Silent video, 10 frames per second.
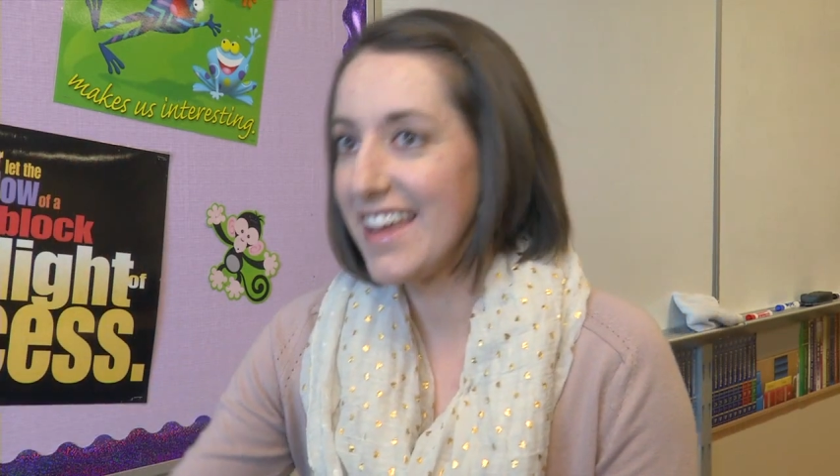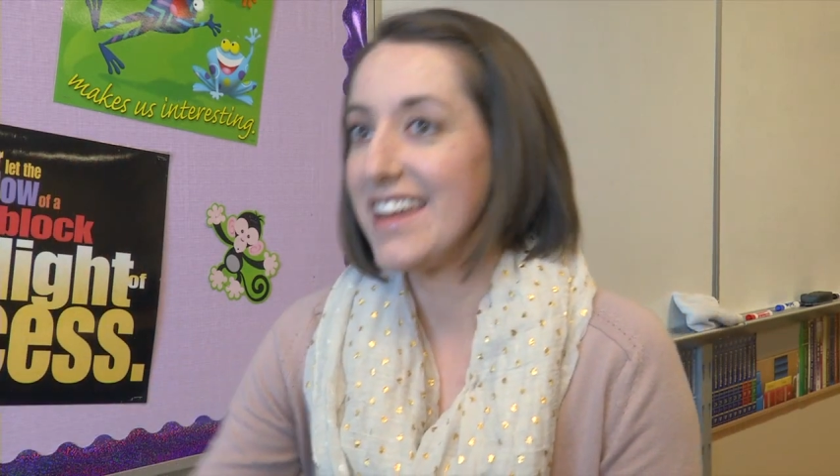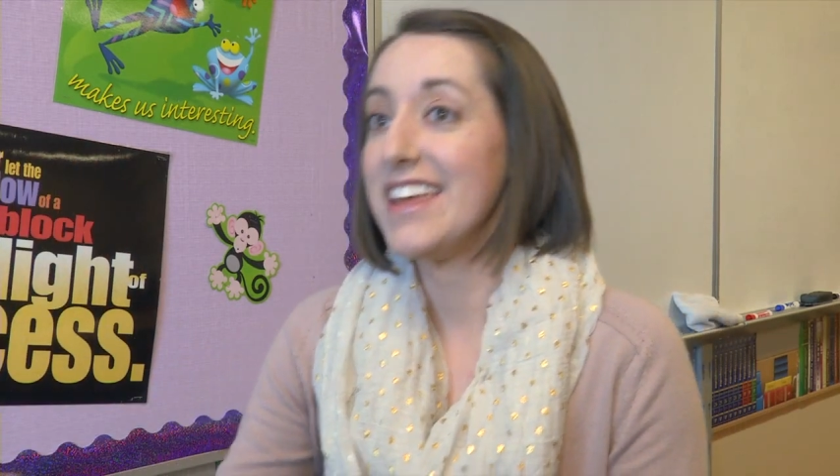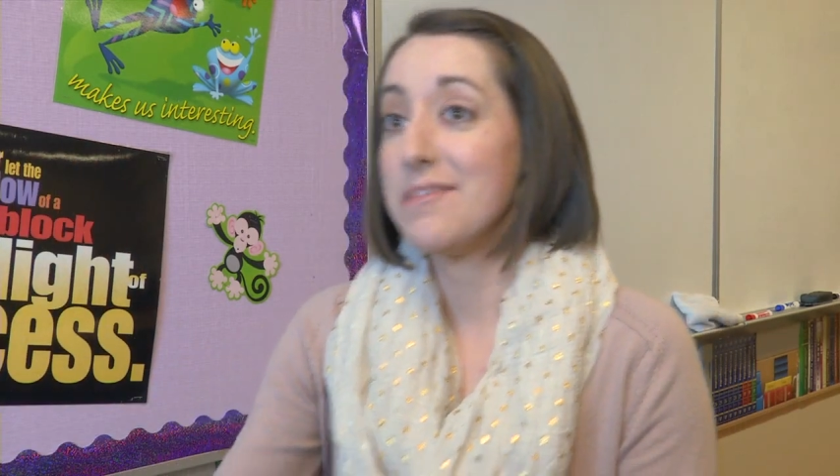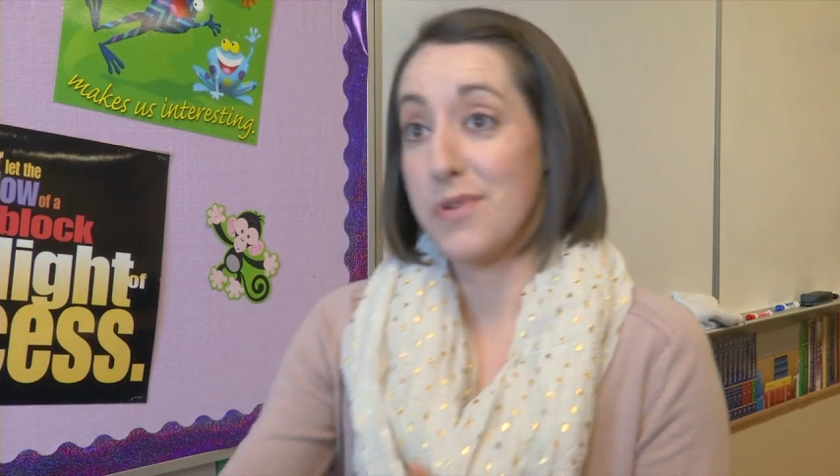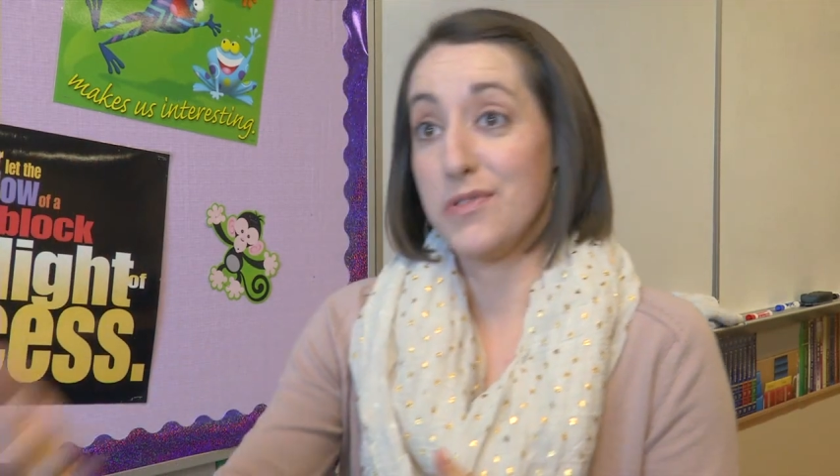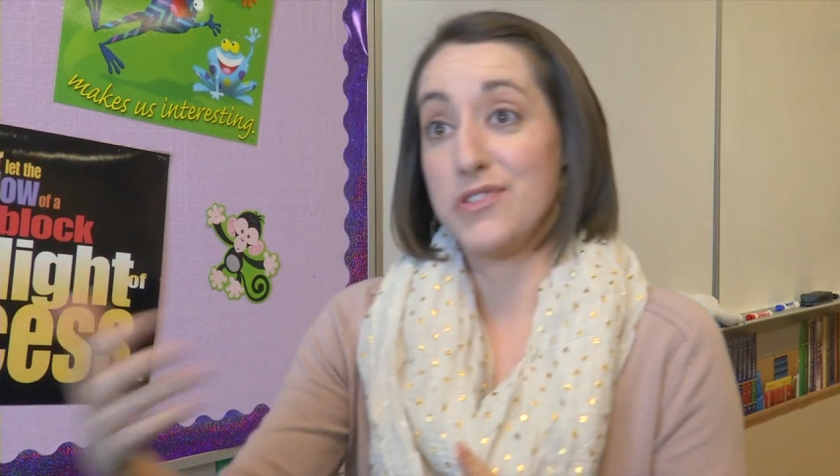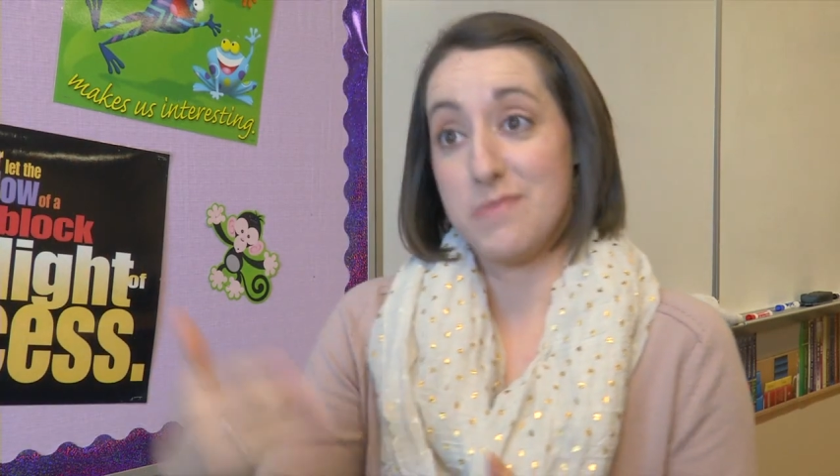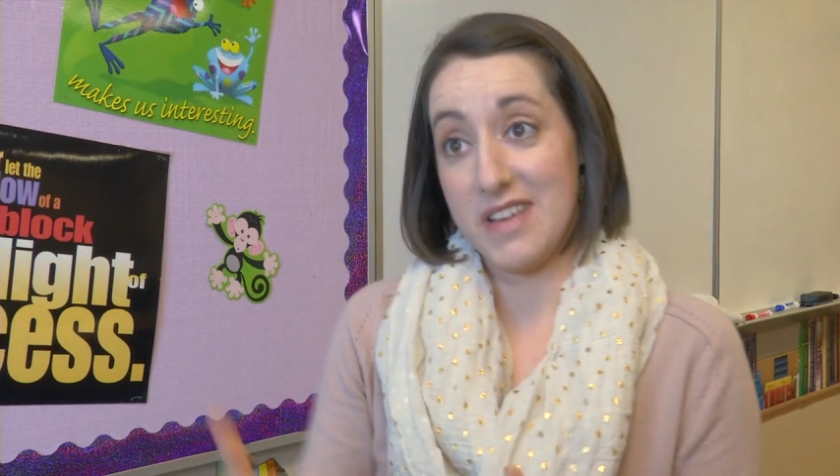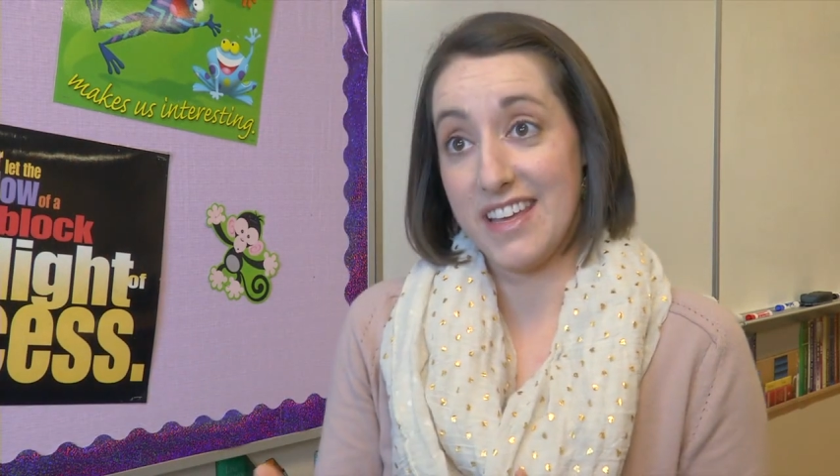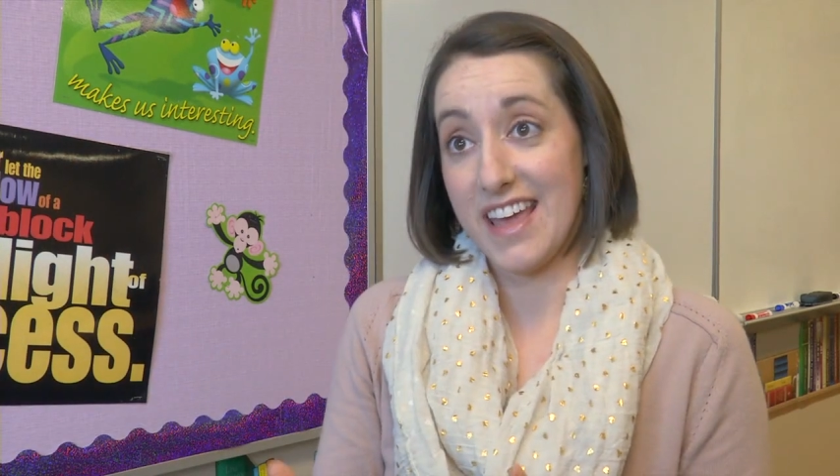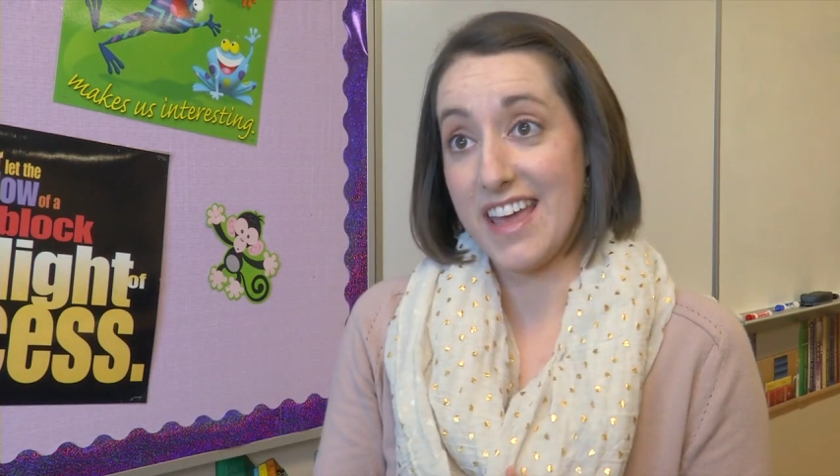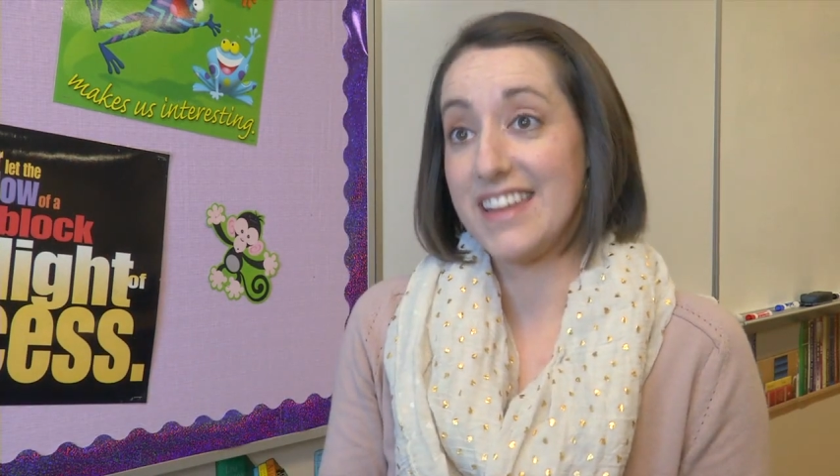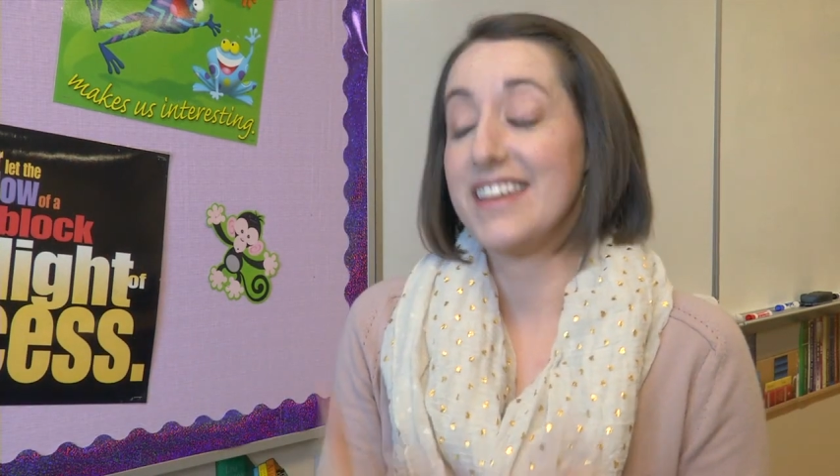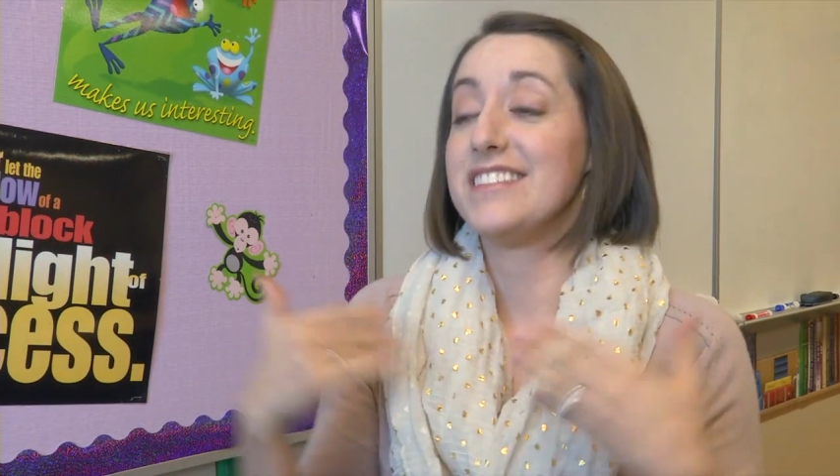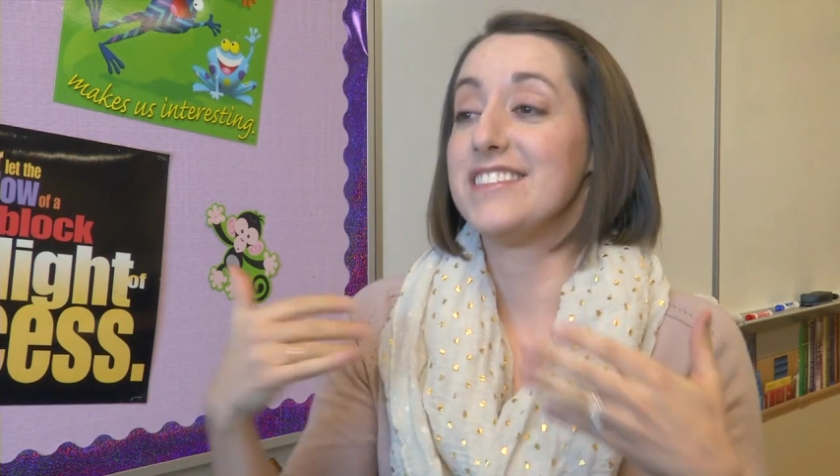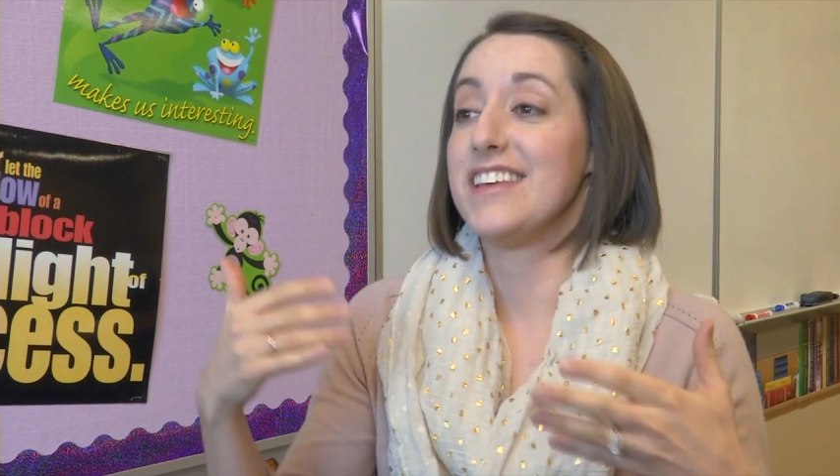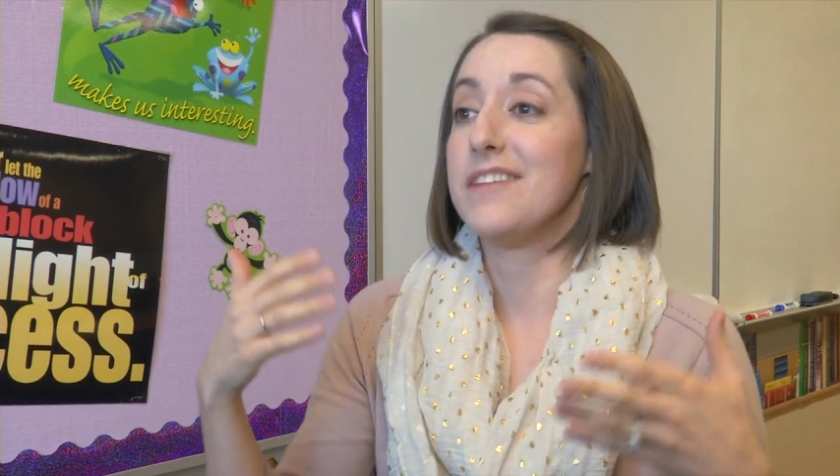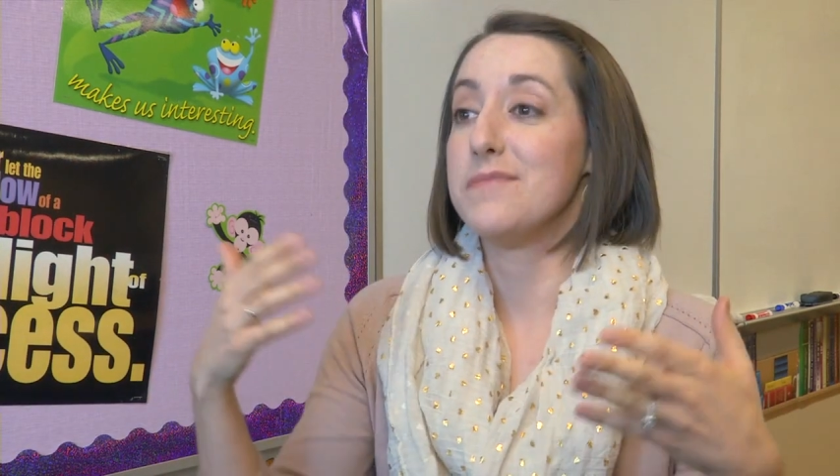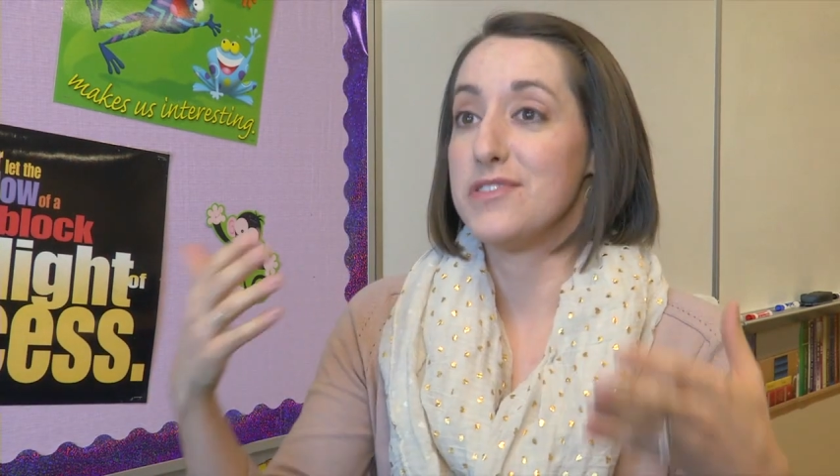and he approached me again and
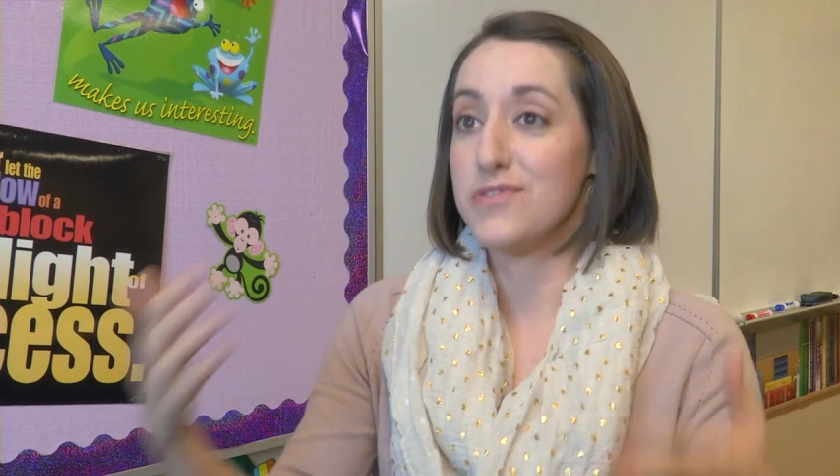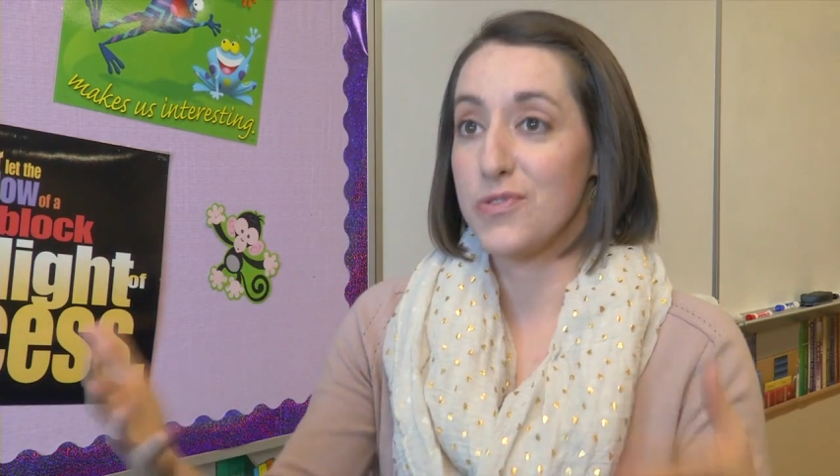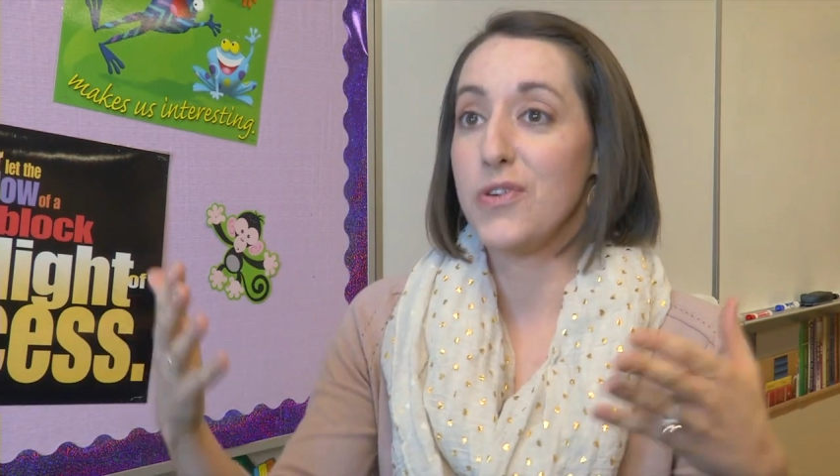said, Mrs.